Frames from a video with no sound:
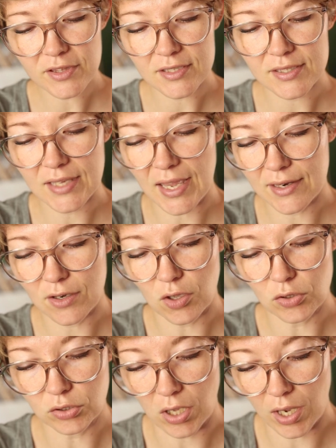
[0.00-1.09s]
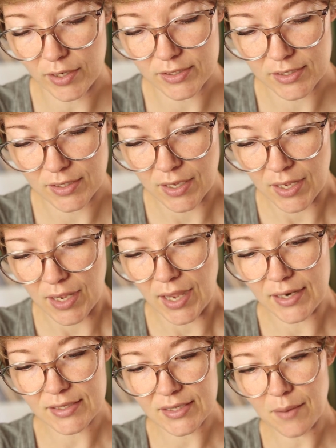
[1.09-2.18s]
the skein a lot,
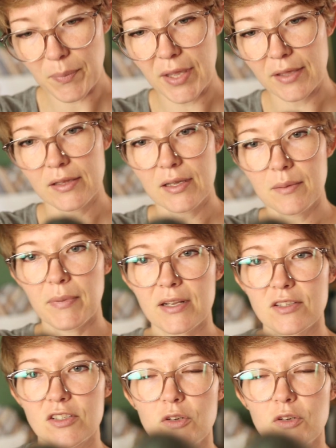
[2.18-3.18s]
and it's not pilling, but it's